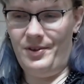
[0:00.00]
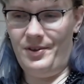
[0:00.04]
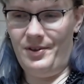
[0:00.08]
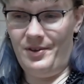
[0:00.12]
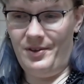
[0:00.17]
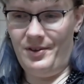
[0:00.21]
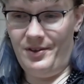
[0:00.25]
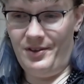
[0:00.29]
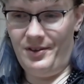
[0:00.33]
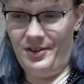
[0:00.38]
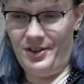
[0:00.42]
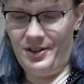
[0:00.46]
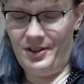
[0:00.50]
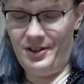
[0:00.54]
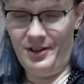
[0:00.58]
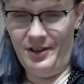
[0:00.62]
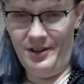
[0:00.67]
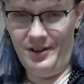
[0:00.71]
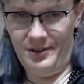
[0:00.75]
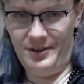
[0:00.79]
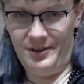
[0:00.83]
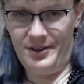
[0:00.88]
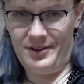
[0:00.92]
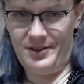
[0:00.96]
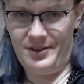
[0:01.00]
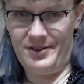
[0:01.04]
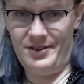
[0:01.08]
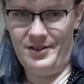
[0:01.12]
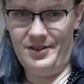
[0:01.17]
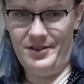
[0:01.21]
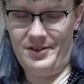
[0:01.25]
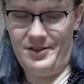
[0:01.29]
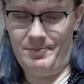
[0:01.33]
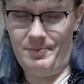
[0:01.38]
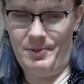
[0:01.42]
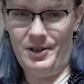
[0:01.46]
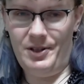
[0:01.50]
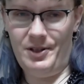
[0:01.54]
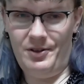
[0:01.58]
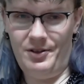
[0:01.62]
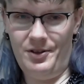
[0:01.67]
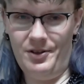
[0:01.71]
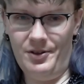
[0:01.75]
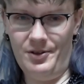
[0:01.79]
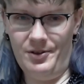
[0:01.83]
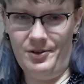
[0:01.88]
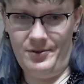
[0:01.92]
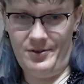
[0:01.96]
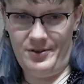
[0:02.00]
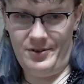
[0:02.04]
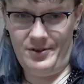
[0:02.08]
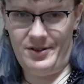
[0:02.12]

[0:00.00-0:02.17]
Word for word: context has been used